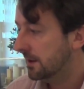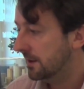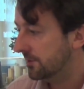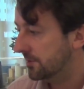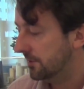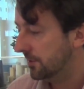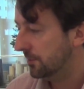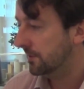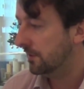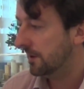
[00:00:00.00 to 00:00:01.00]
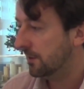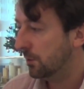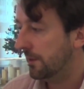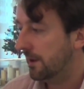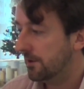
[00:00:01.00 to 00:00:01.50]
It's a little bit light
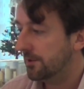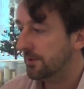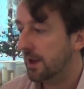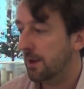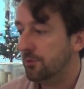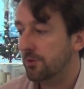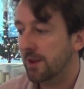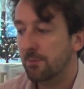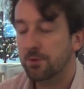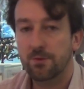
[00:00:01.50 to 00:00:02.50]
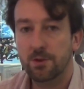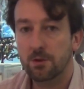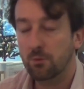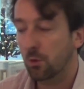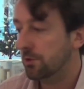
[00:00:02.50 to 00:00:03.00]
on there, it doesn't capture the
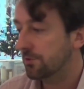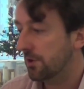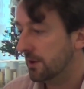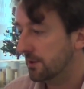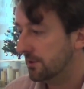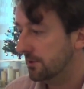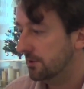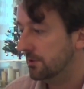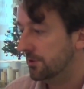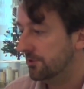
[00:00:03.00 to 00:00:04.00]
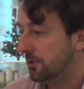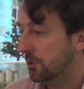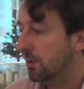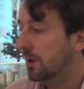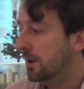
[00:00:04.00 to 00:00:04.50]
atmosphere of what you're trying to
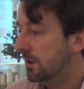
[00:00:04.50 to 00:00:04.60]
show,